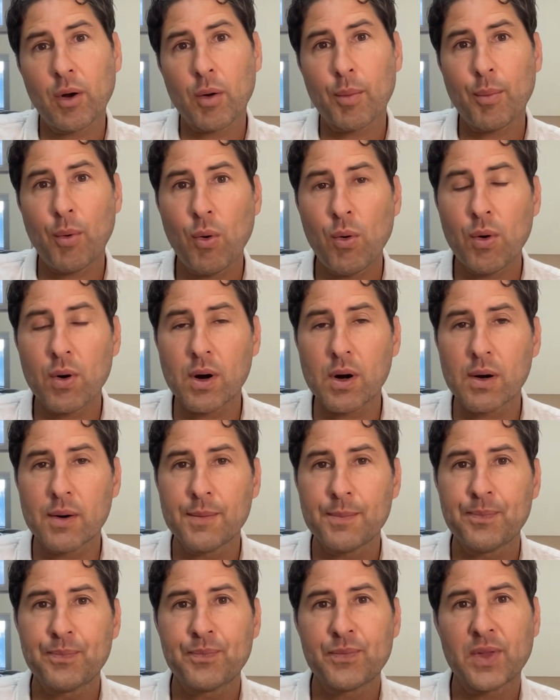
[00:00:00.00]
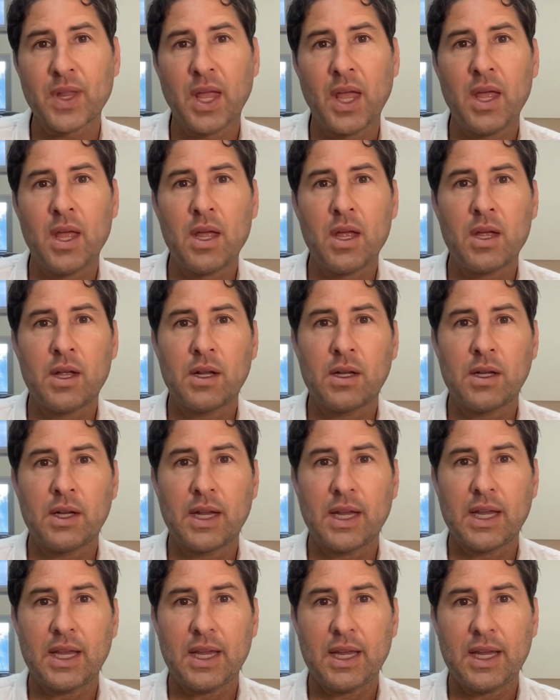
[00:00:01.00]
or poor?
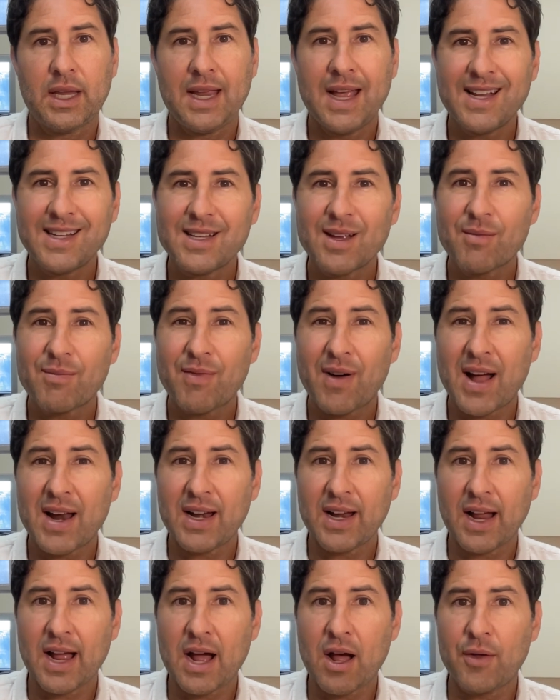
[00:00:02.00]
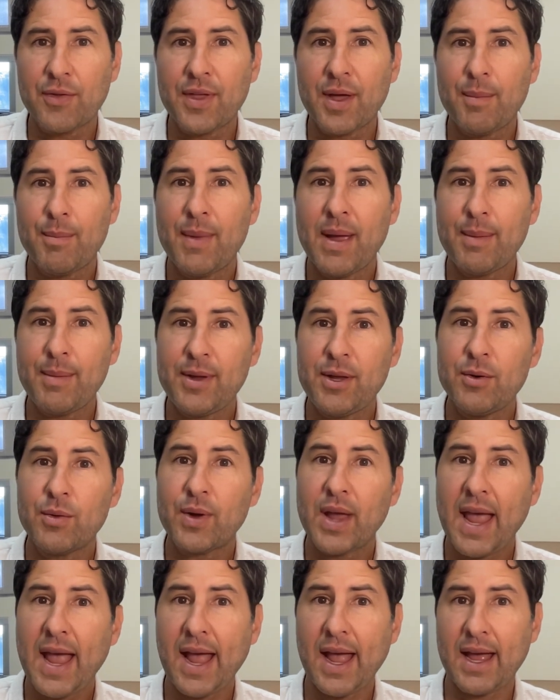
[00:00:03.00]
He ends up finding out that maybe you
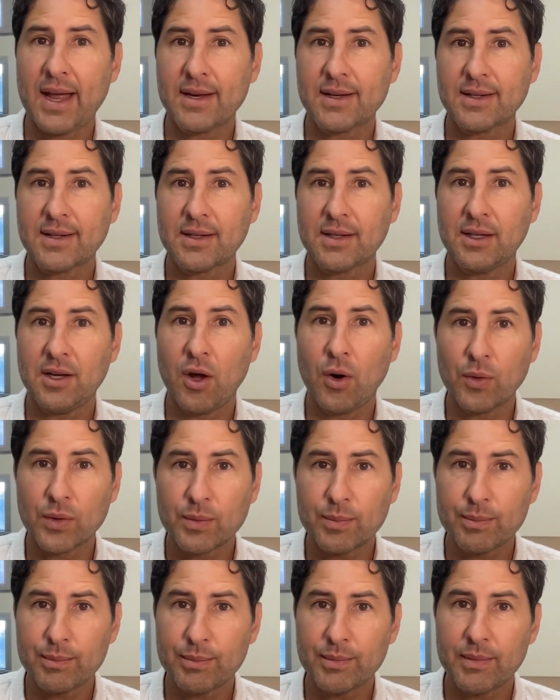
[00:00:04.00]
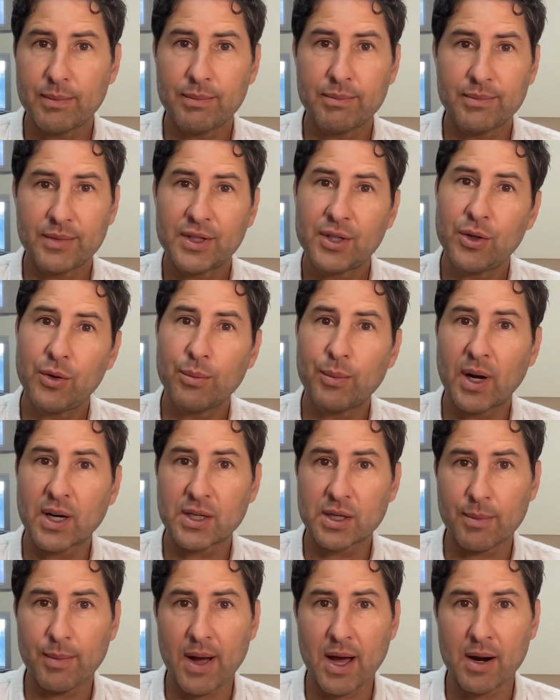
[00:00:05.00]
can't know too much
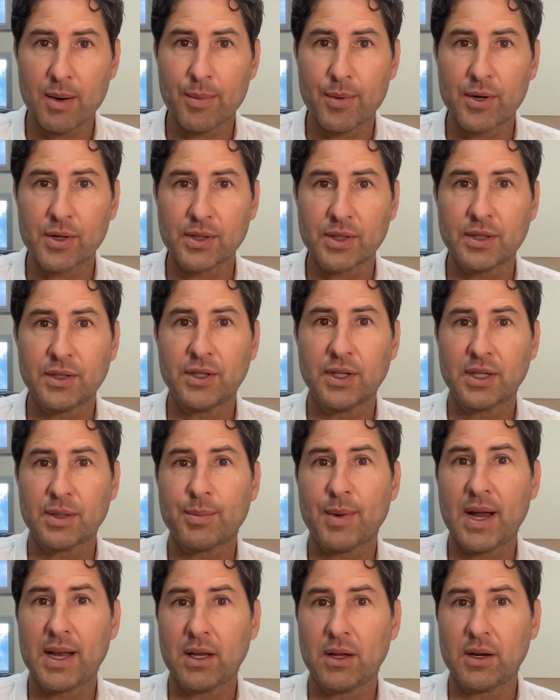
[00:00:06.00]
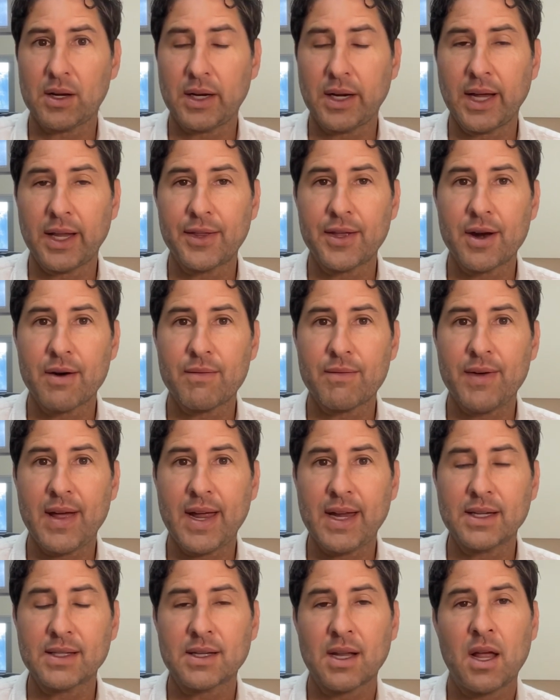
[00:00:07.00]
about a person just by looking at their
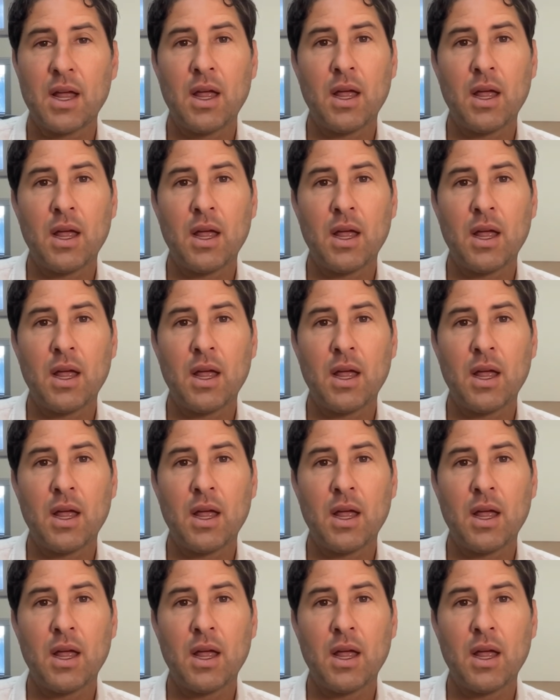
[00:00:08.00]
face.